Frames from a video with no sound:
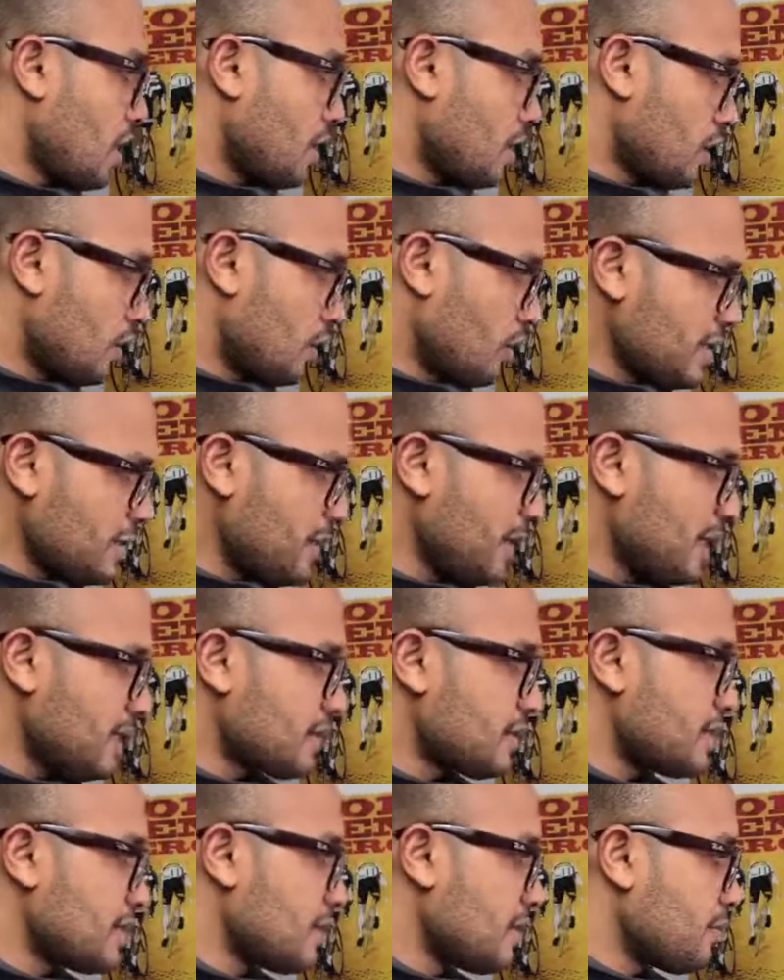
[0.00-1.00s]
Now let's take a
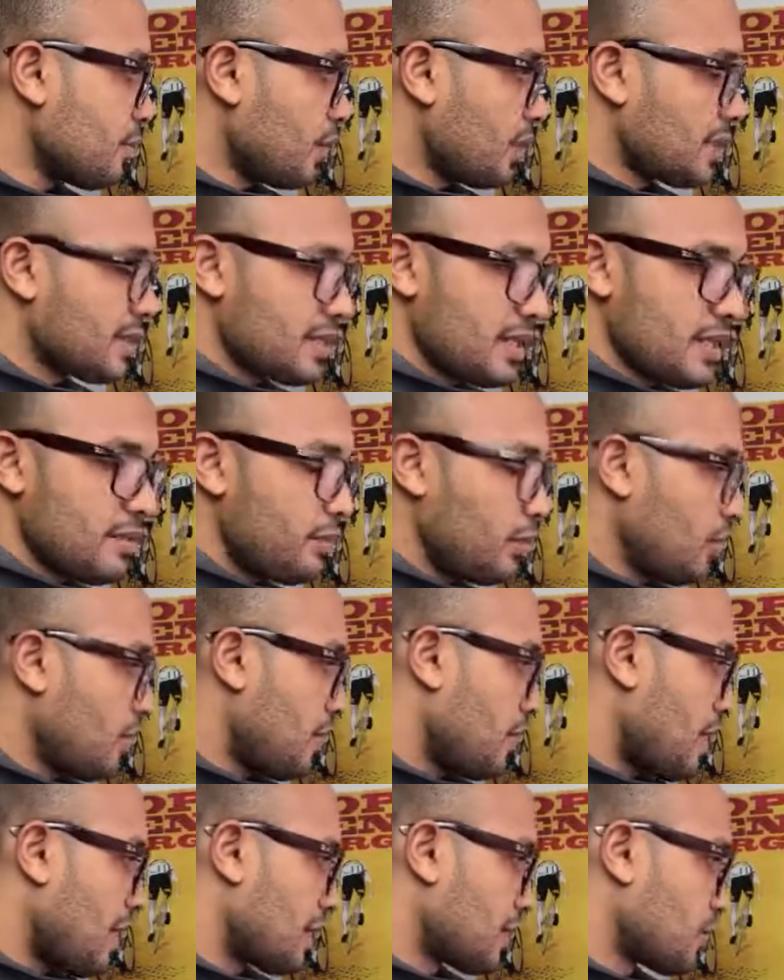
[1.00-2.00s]
simple example
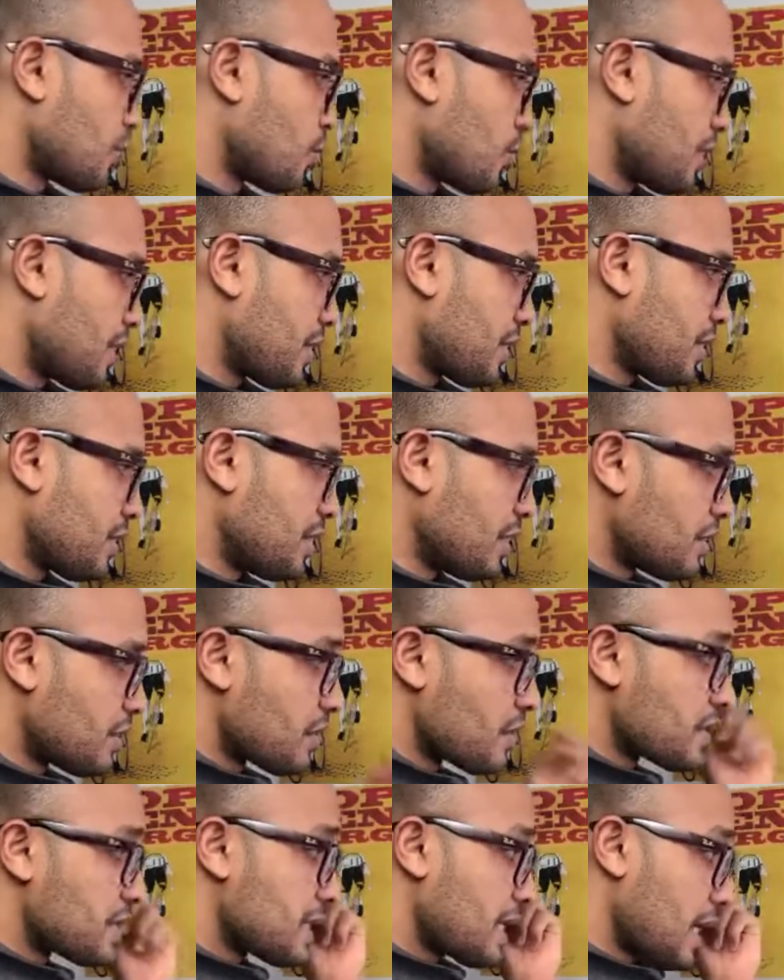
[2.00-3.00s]
that we could
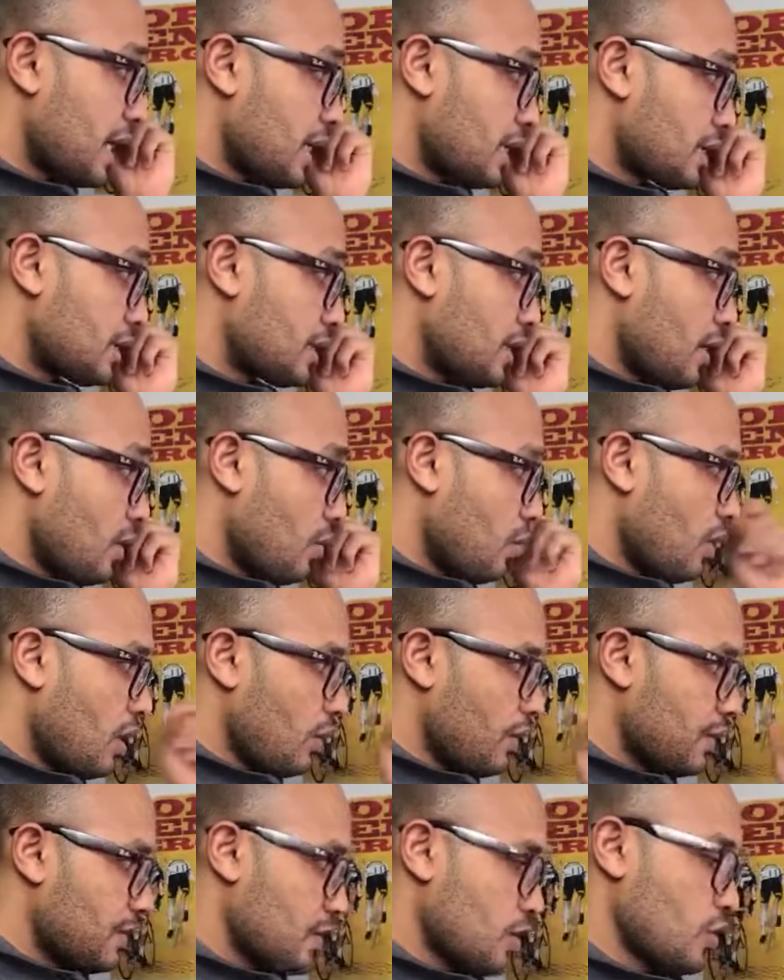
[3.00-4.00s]
understand what
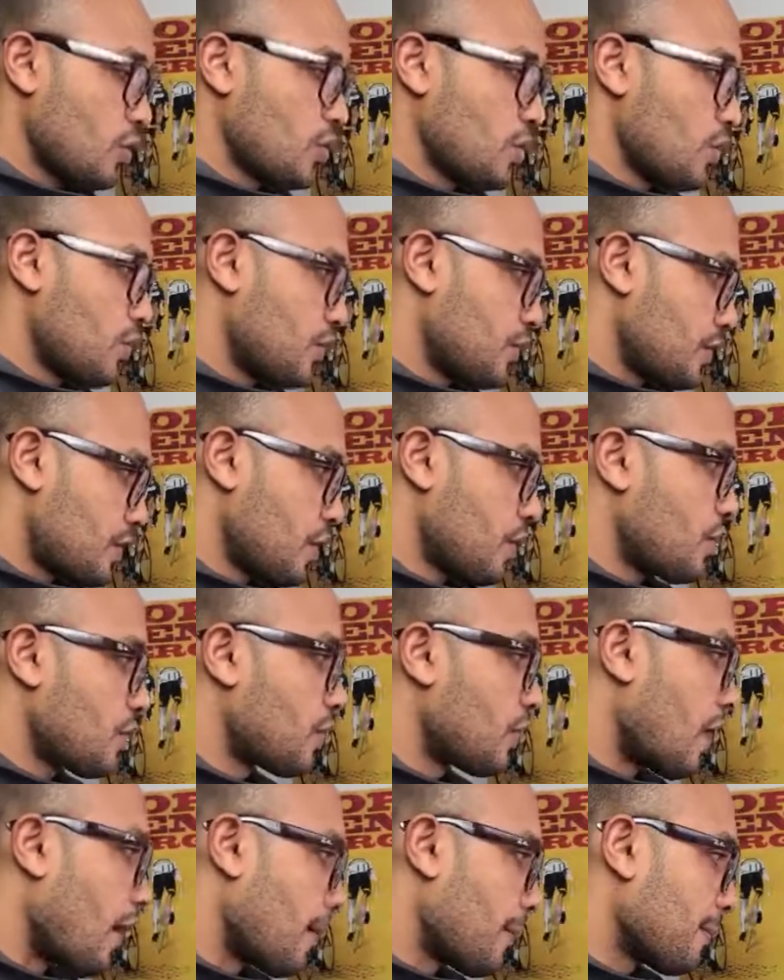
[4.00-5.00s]
we saw so
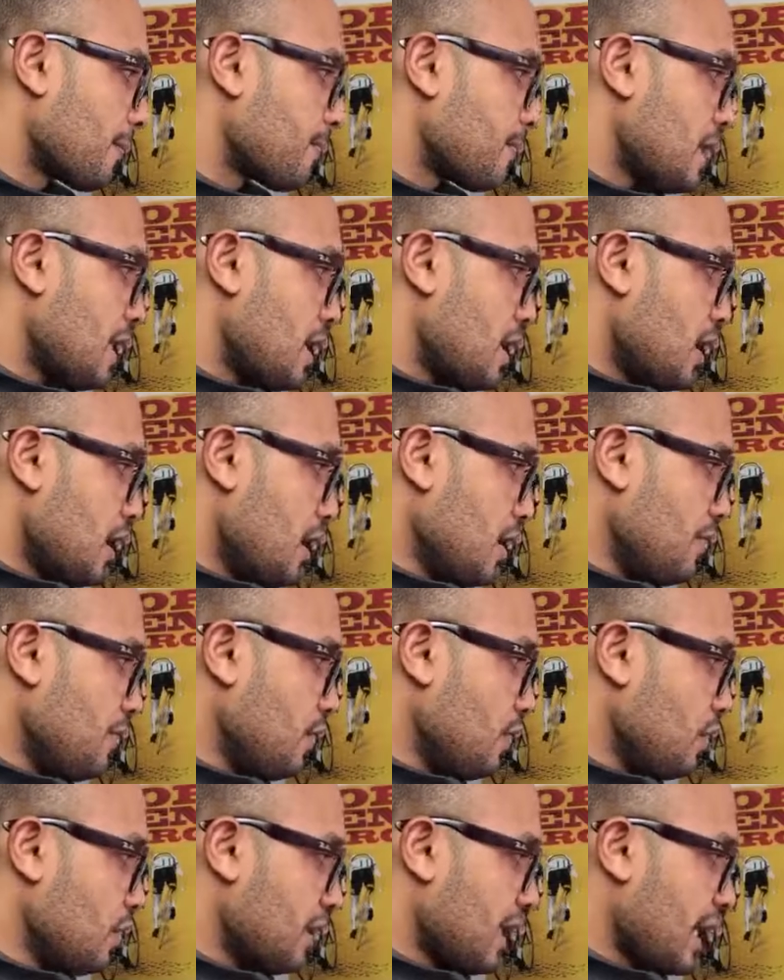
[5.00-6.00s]
far. If
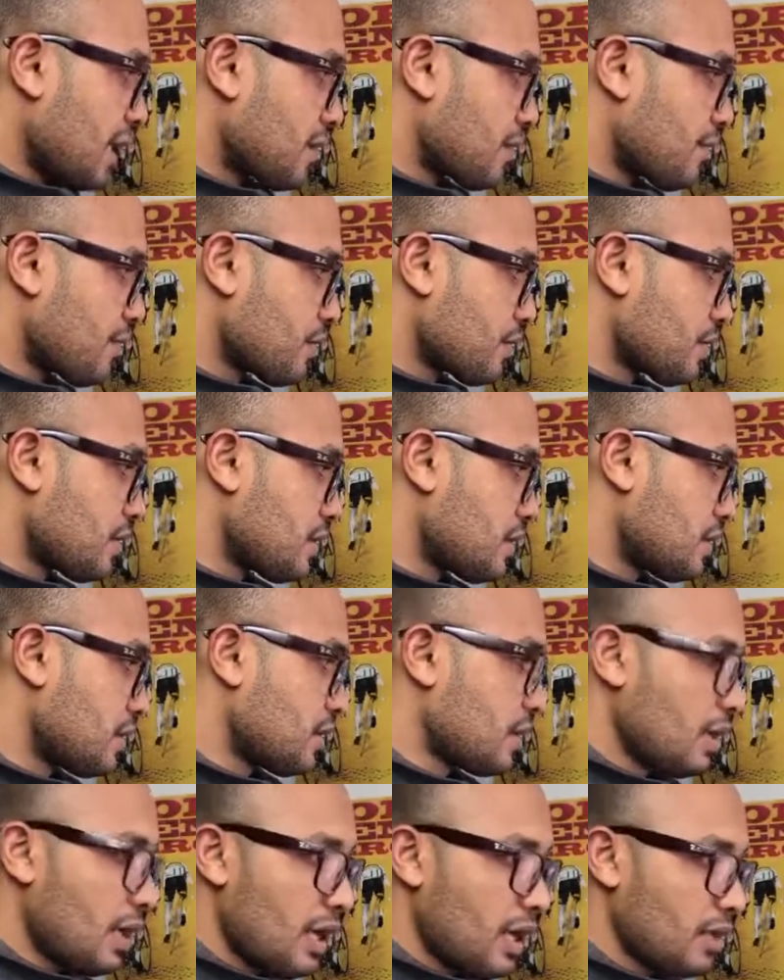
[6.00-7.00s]
you look at the front
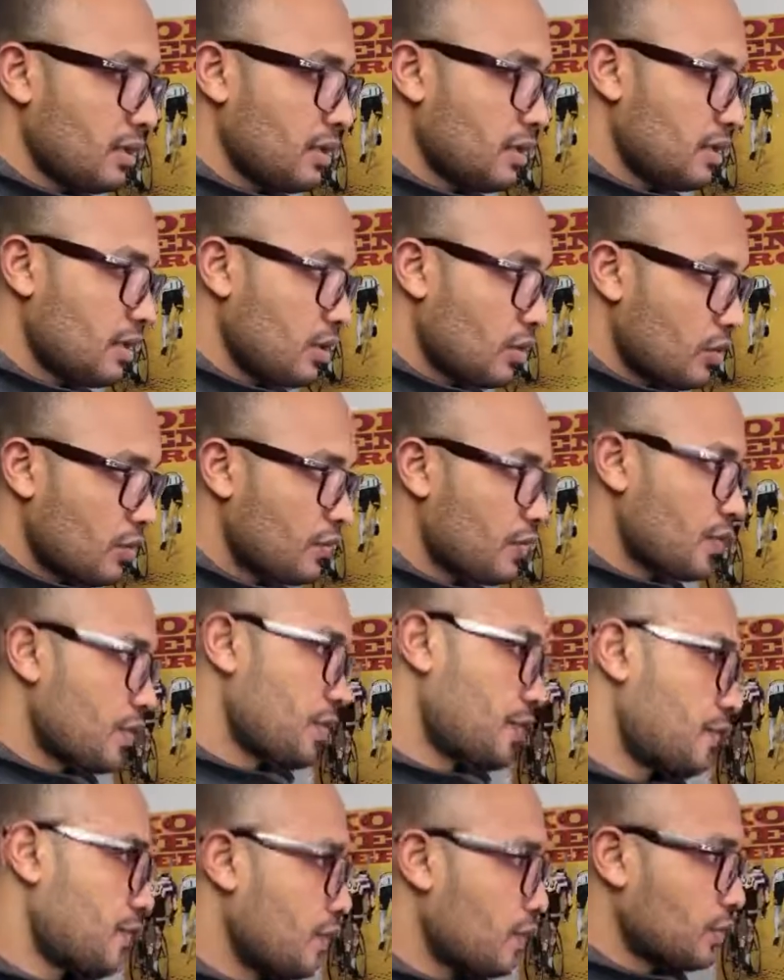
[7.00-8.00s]
end of the
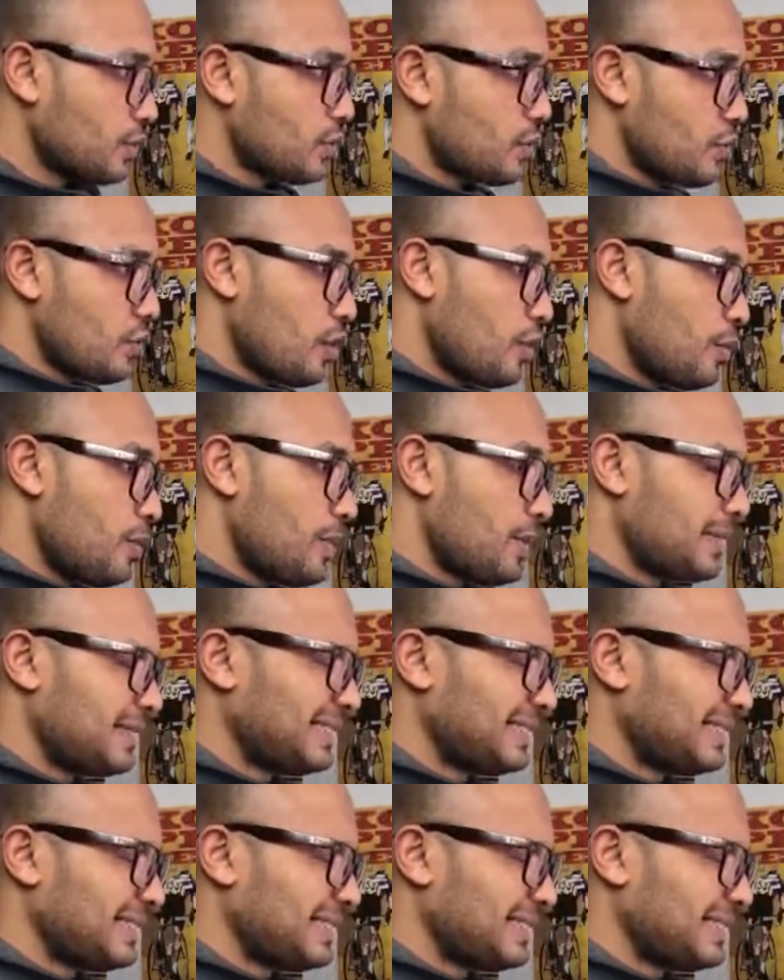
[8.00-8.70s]
front shop,